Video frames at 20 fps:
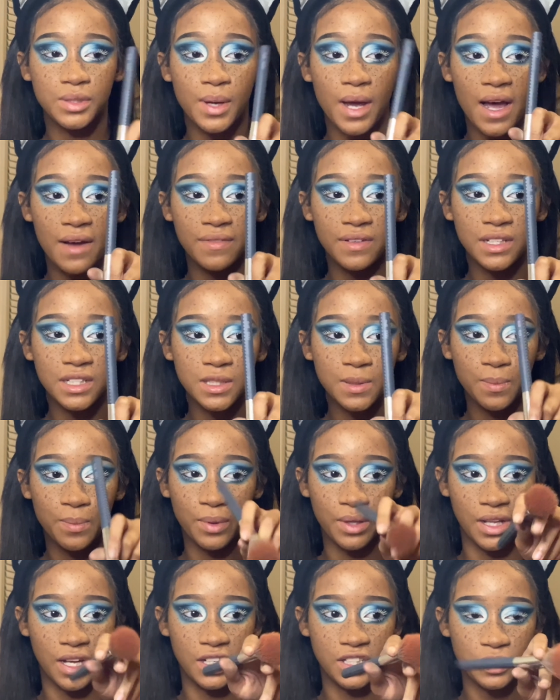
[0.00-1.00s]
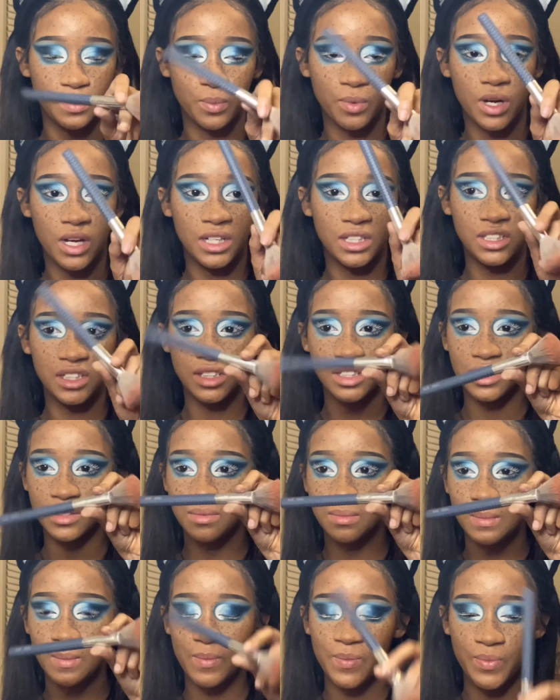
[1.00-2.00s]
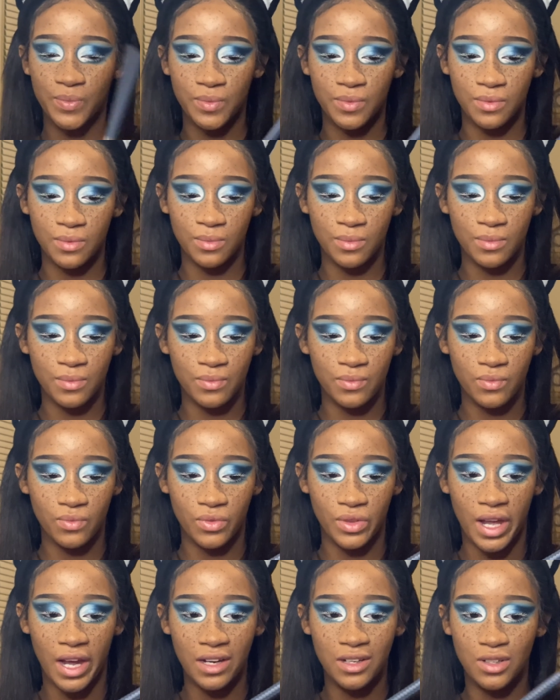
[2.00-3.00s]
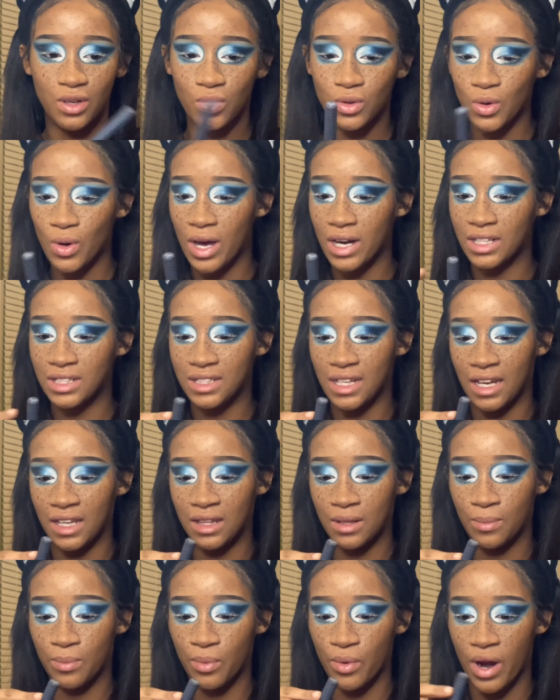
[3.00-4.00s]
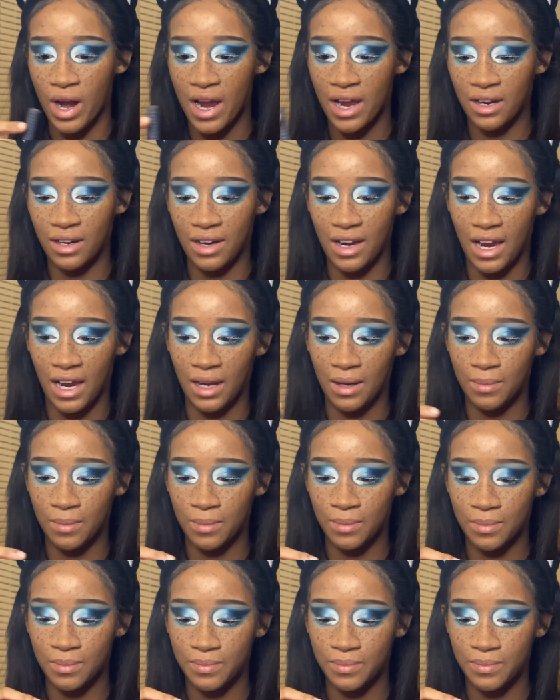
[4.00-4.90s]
I have this blush brush. I don't know how to say the brand name,